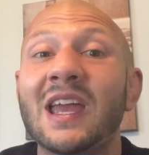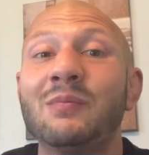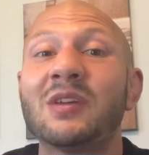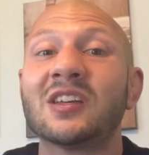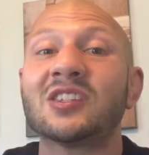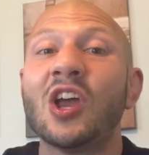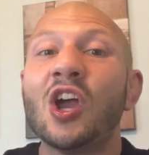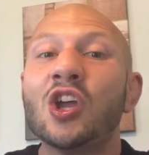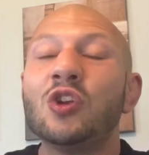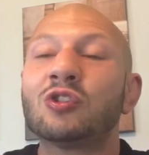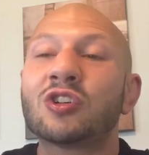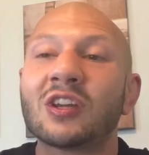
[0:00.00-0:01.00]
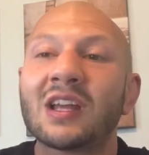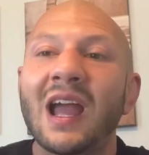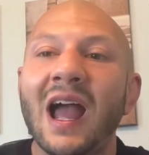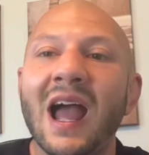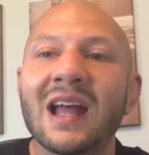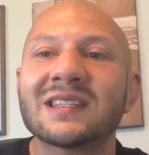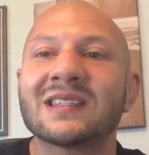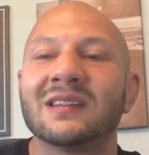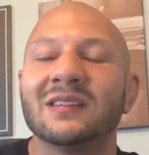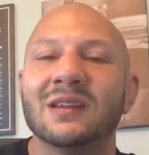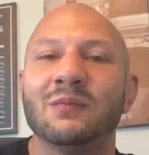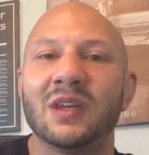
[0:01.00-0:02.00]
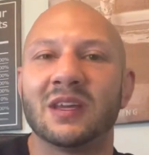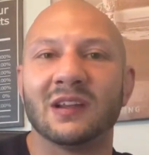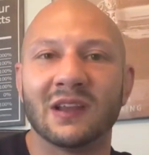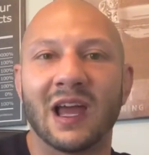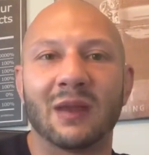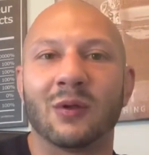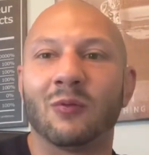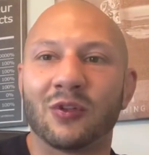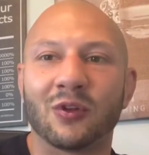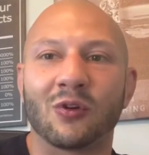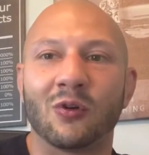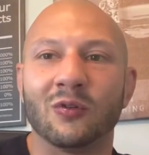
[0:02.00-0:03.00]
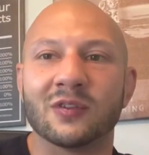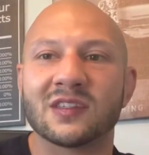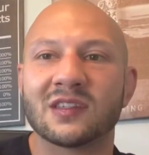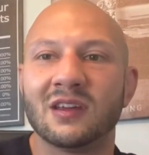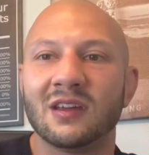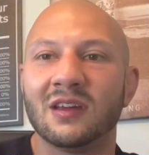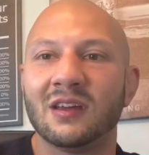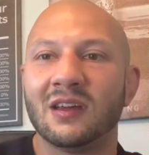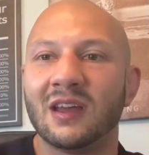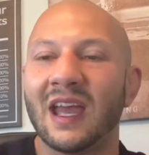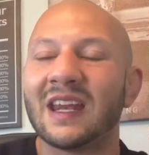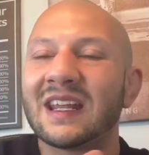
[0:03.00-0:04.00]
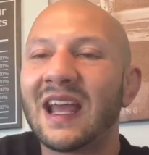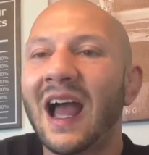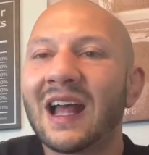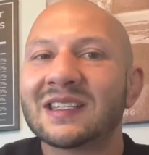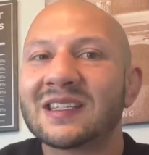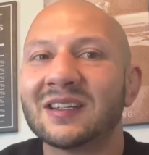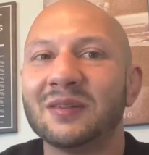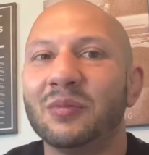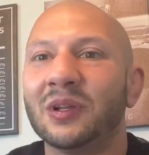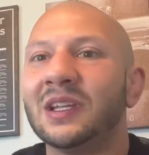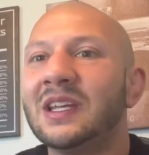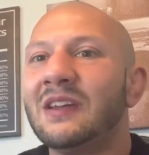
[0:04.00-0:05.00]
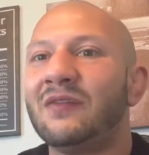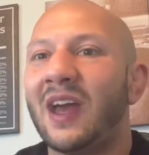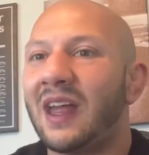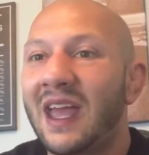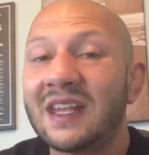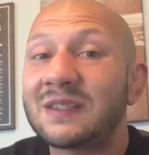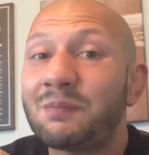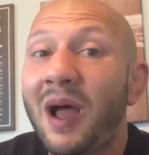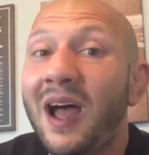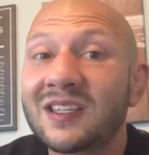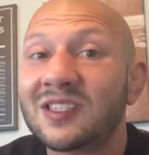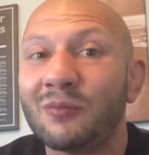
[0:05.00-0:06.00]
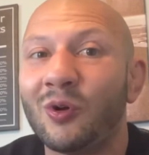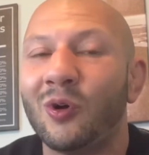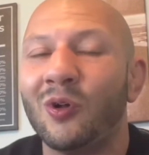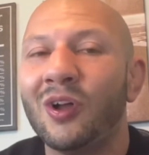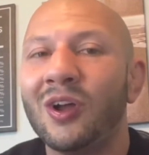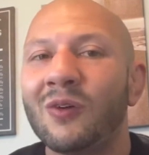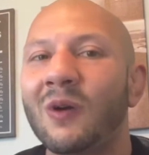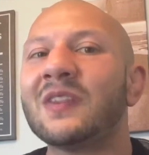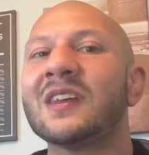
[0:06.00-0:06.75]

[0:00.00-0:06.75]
because you should constantly be in alignment with your goals and constantly believe that it's possible, right?